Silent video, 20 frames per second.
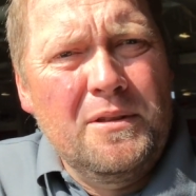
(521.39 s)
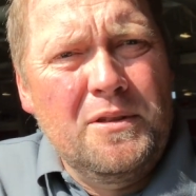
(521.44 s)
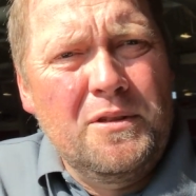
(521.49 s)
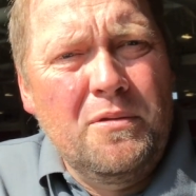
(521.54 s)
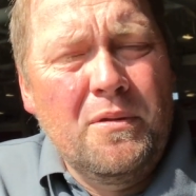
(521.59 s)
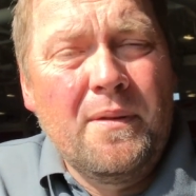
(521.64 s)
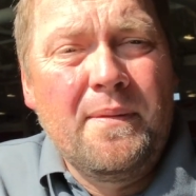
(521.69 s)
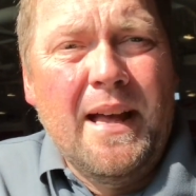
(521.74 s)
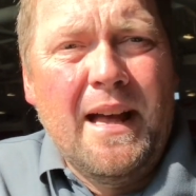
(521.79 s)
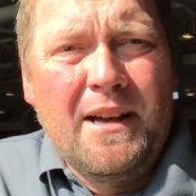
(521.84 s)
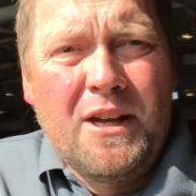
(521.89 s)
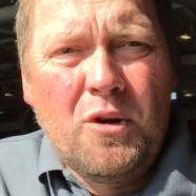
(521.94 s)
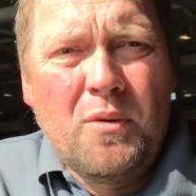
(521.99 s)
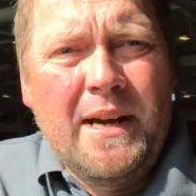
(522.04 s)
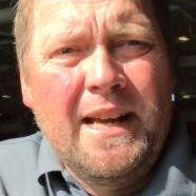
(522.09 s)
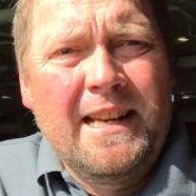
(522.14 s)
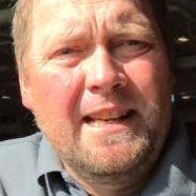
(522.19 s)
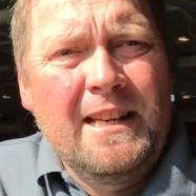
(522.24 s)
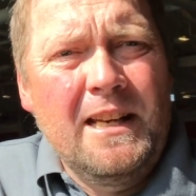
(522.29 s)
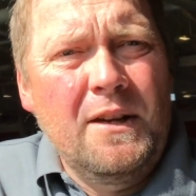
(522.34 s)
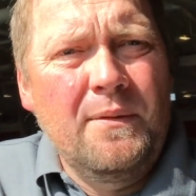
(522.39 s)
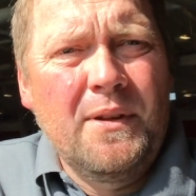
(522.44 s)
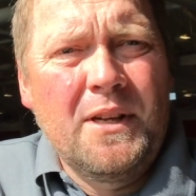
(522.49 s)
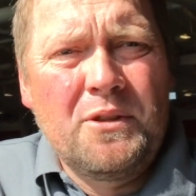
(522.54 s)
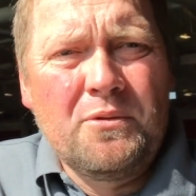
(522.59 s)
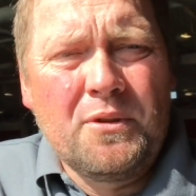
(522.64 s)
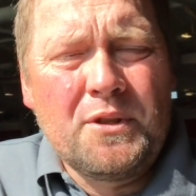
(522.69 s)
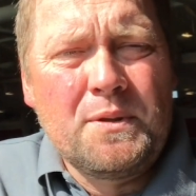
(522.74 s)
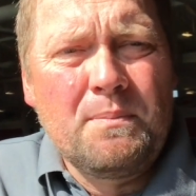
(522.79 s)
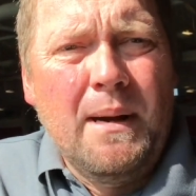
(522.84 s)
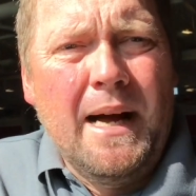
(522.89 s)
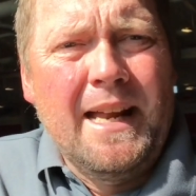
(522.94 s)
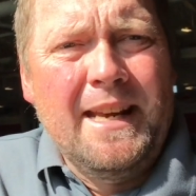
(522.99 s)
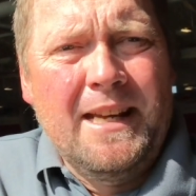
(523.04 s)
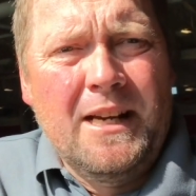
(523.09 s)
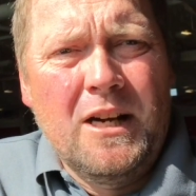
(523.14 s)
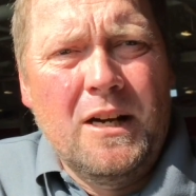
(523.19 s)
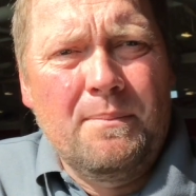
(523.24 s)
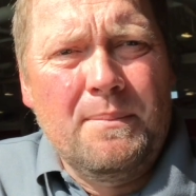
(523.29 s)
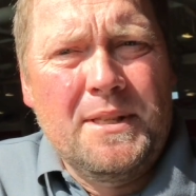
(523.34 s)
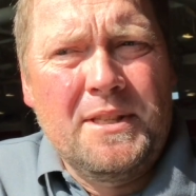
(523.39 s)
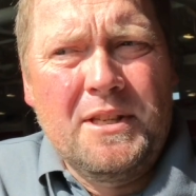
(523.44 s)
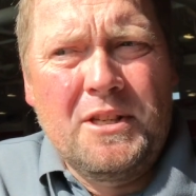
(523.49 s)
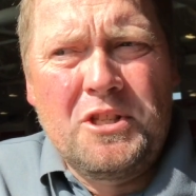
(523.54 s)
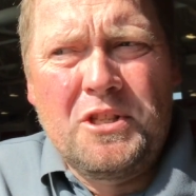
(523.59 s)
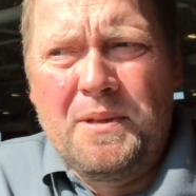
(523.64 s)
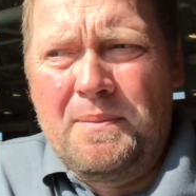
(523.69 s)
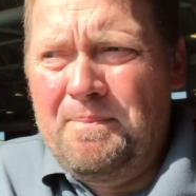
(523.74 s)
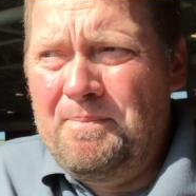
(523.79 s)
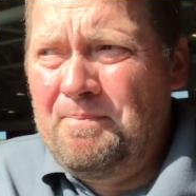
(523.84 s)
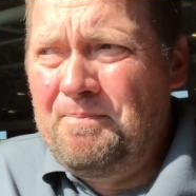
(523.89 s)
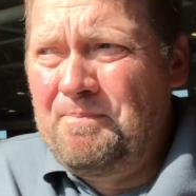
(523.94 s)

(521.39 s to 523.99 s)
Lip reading: evaluate an individual's body composition.